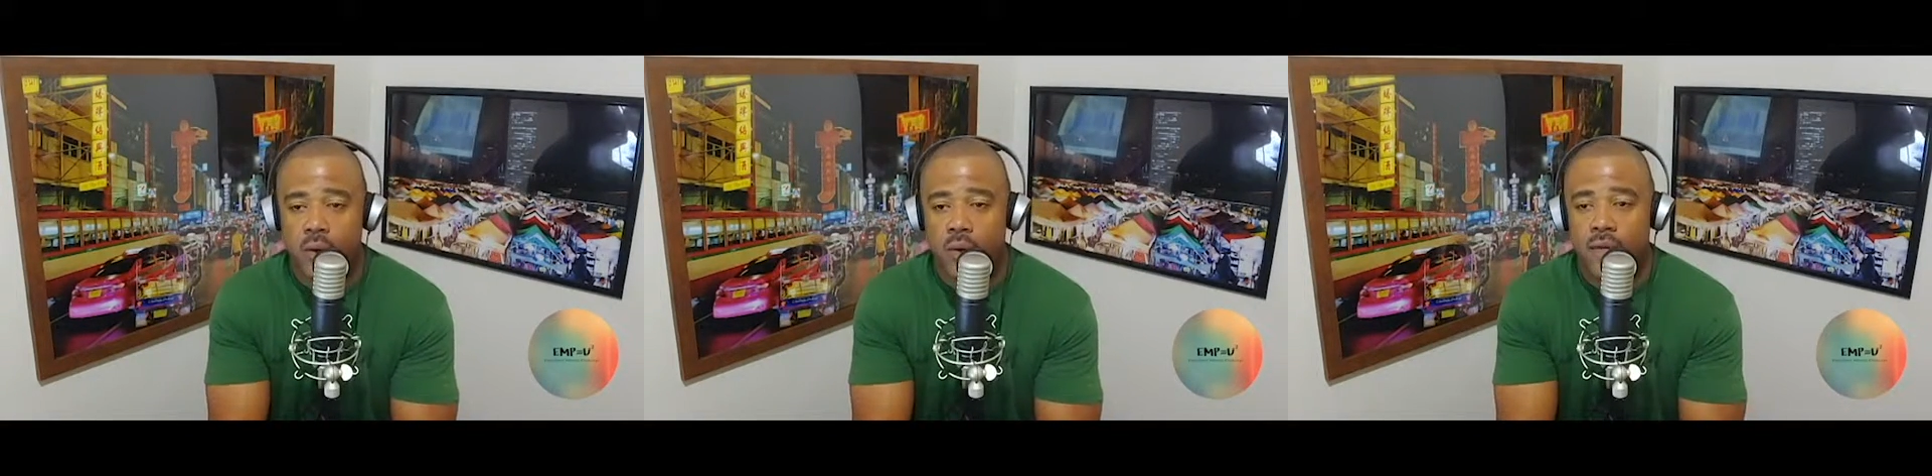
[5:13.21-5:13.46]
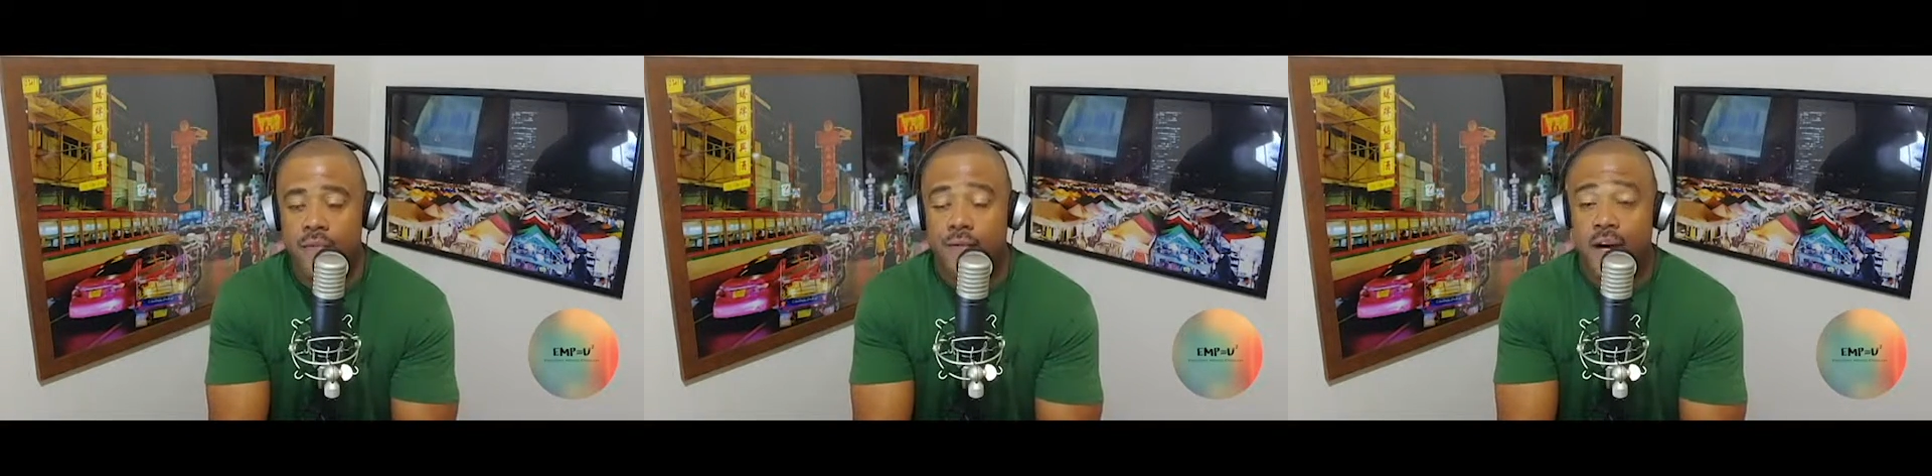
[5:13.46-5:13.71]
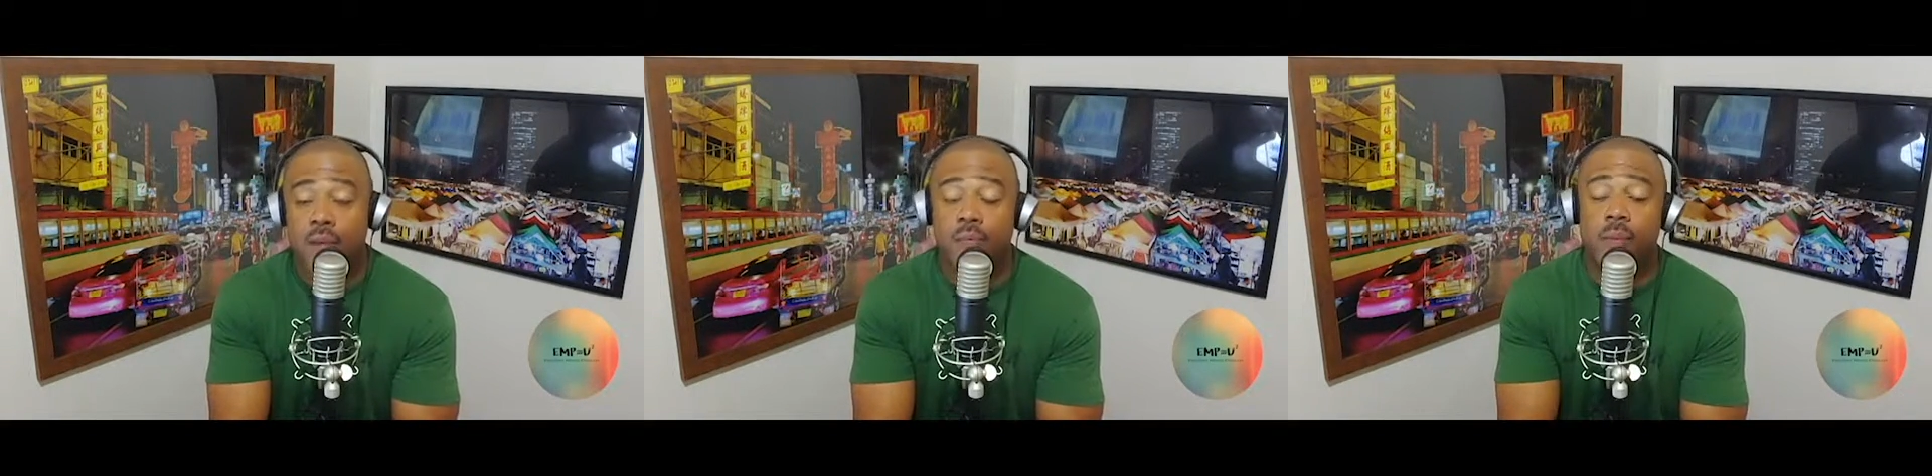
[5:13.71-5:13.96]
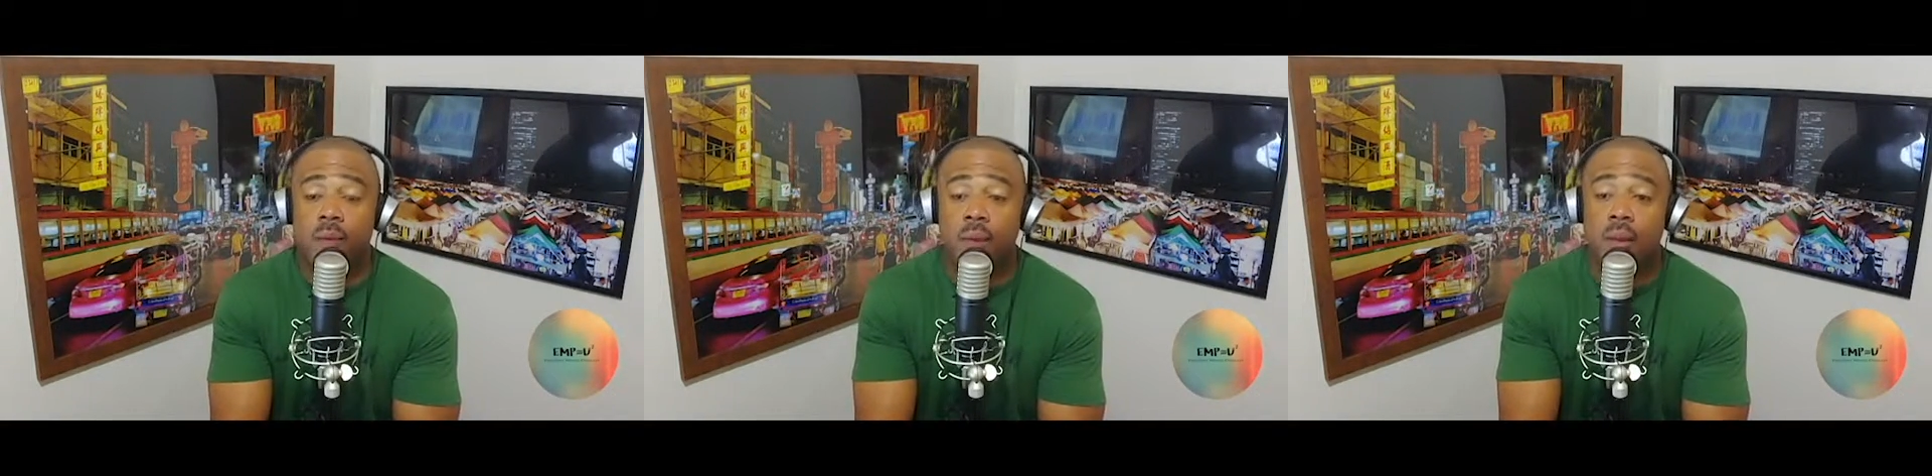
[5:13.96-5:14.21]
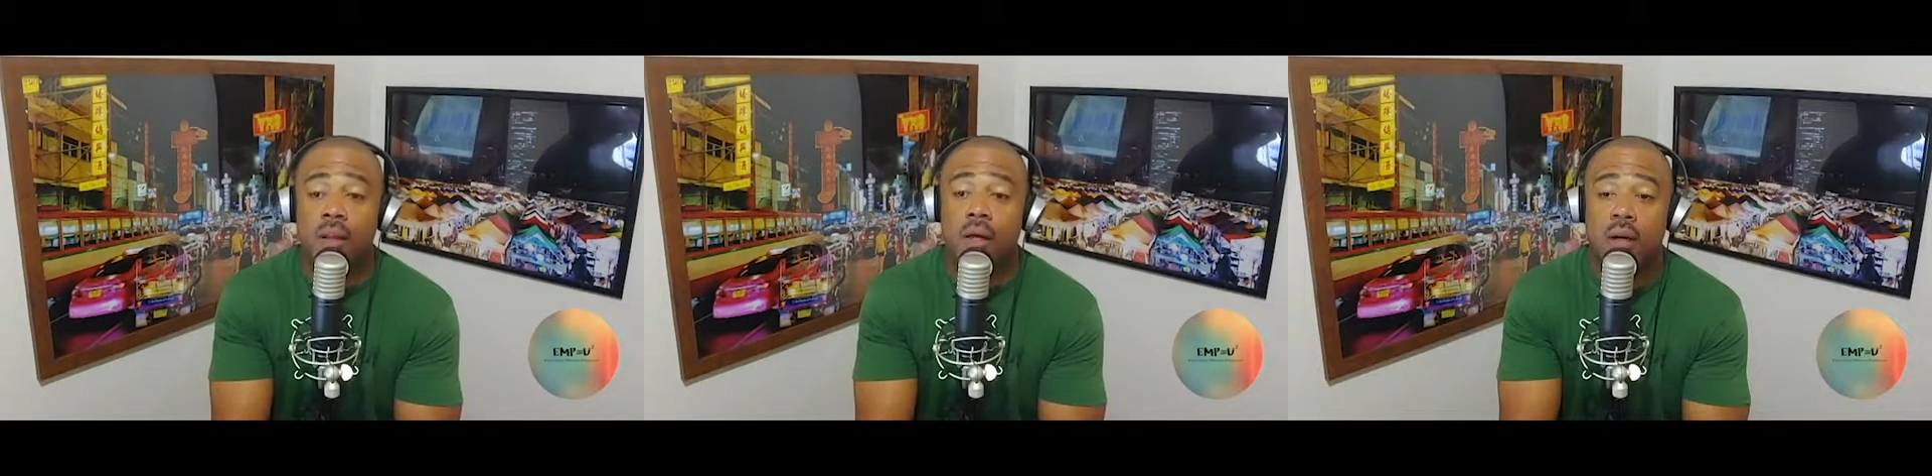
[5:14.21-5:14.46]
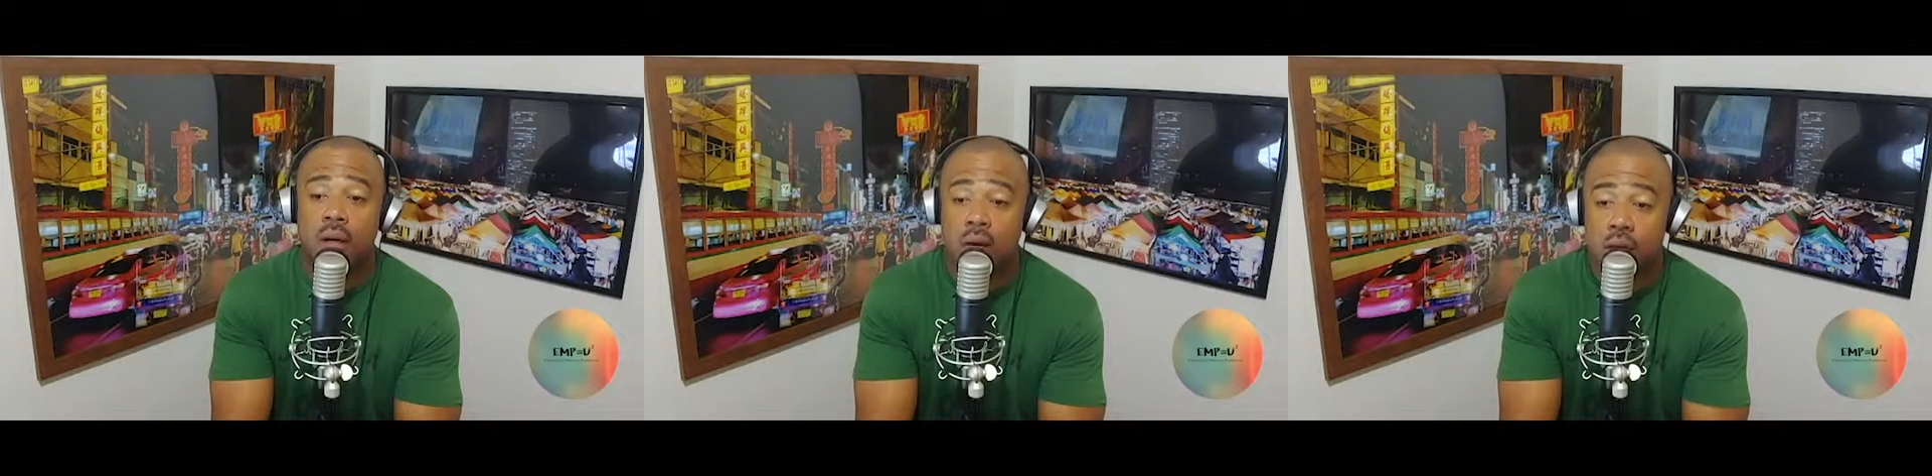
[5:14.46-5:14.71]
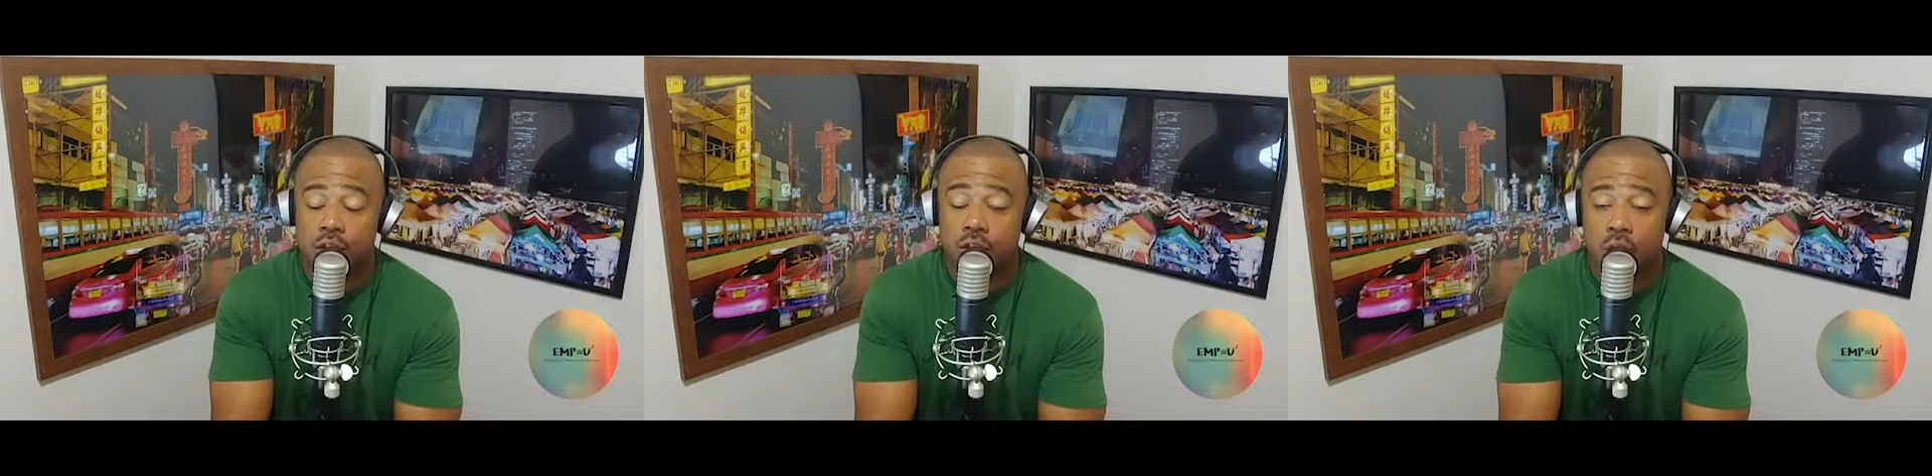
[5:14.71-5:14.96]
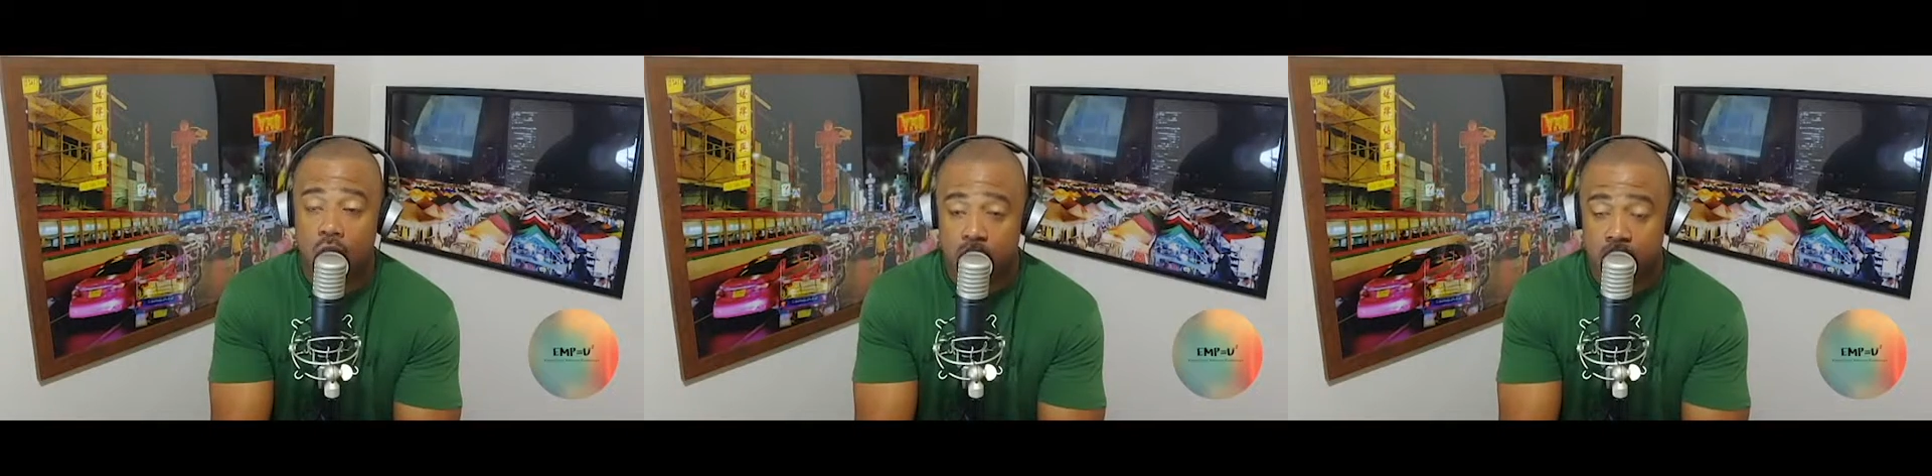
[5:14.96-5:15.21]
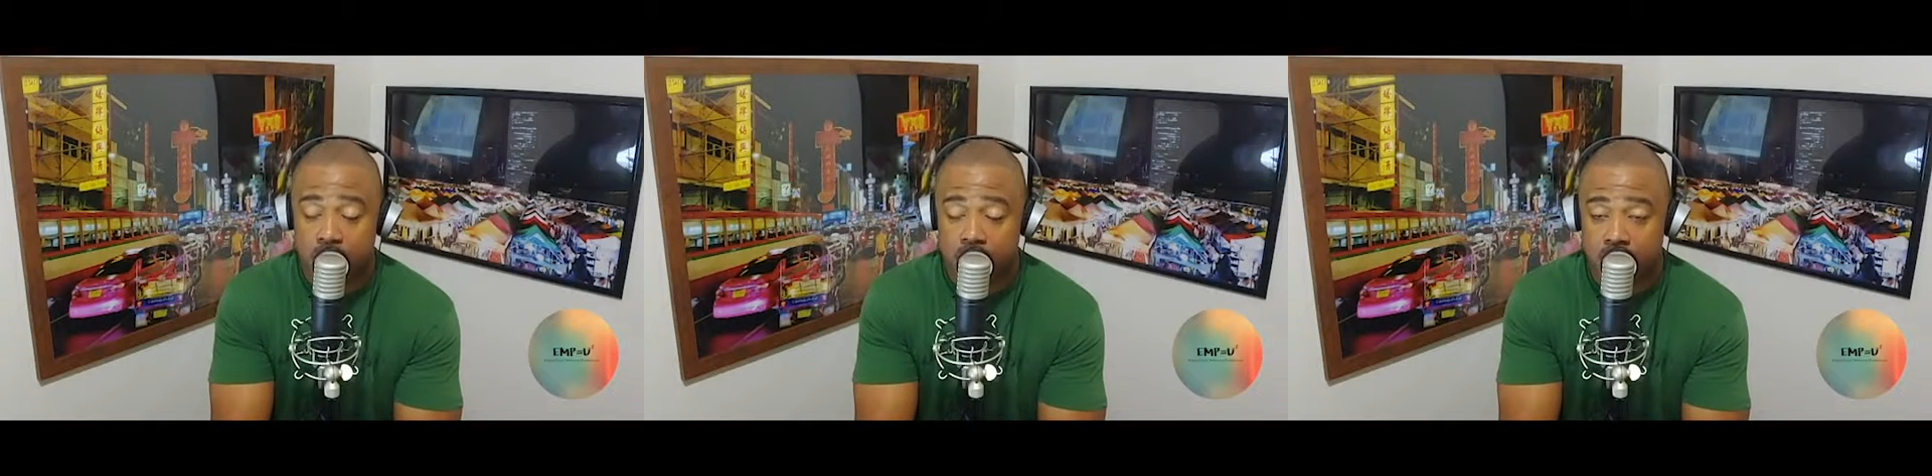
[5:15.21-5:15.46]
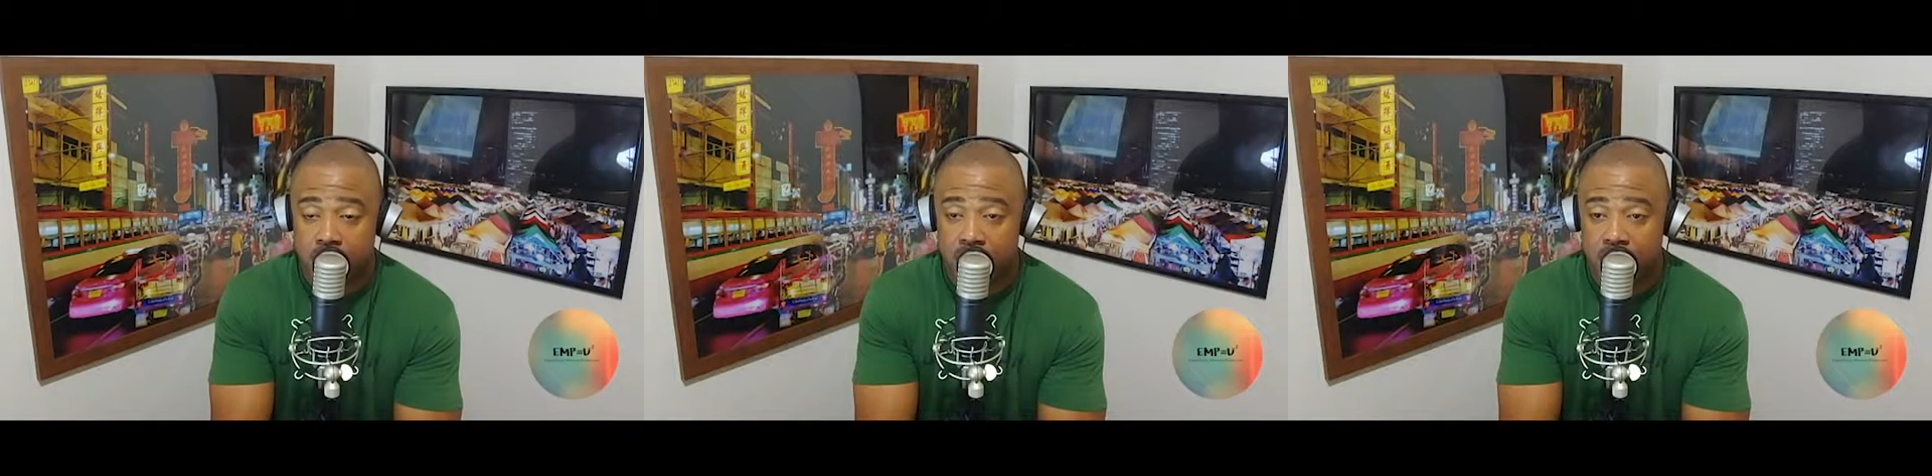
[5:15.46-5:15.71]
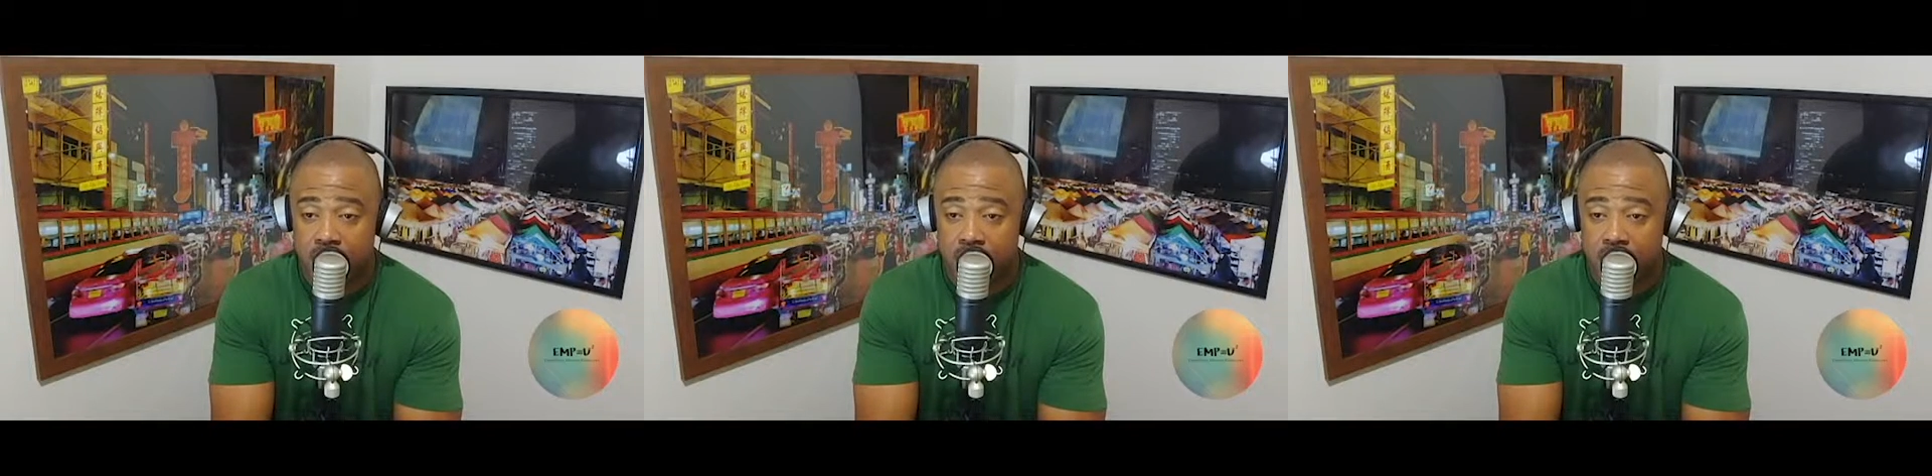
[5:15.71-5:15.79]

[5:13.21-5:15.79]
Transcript: on federal gun charges.